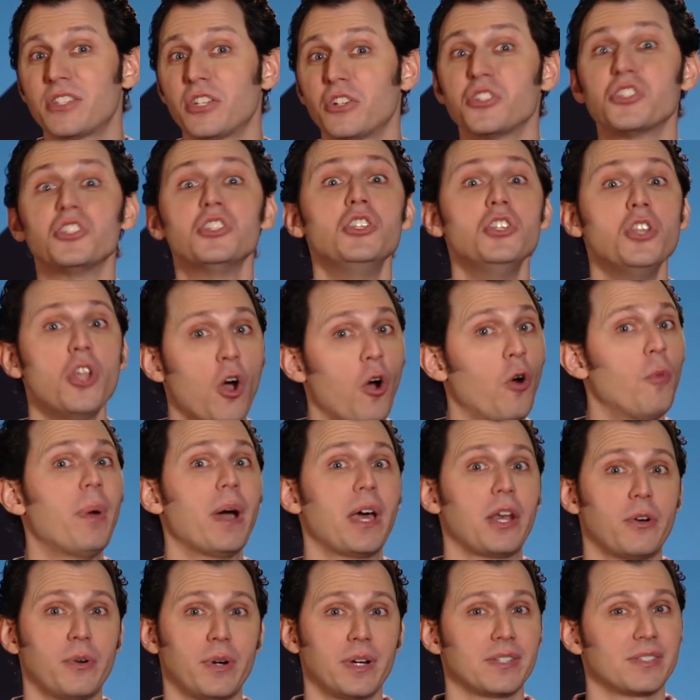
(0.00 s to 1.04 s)
there's no
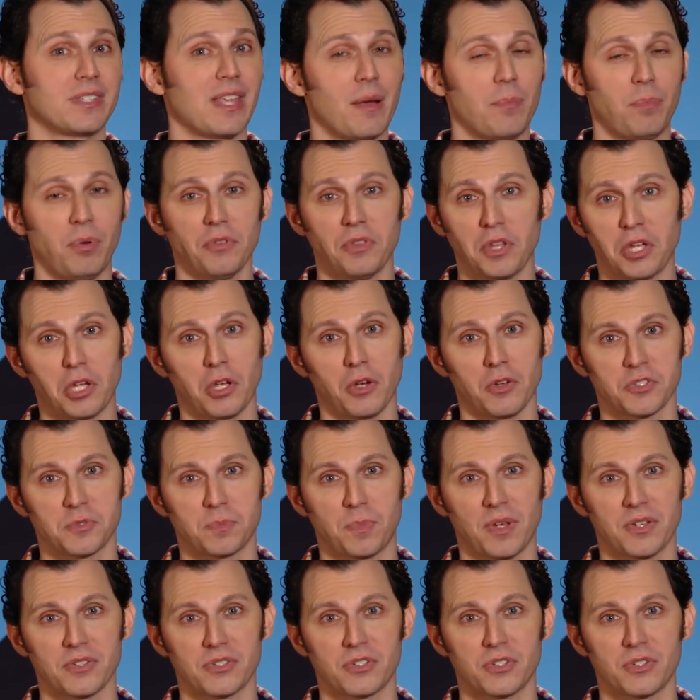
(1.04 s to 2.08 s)
better example than
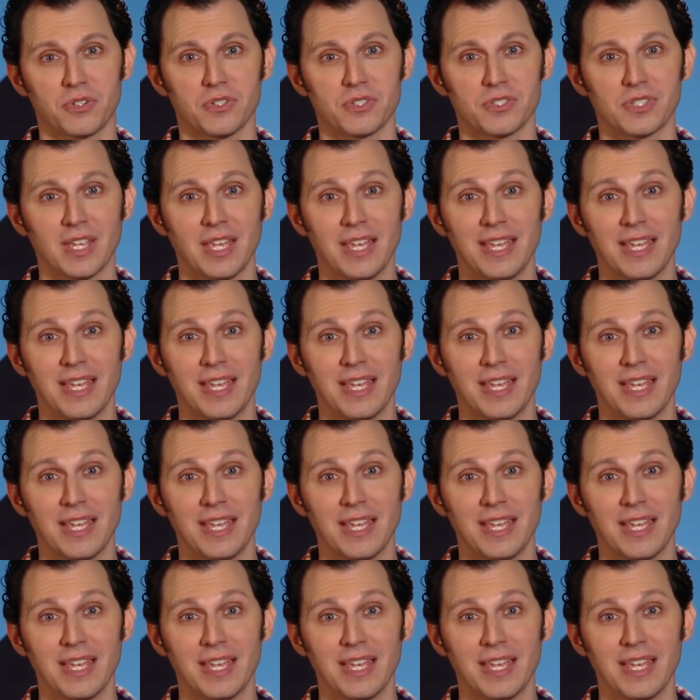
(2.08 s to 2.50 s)
Ghostbusters.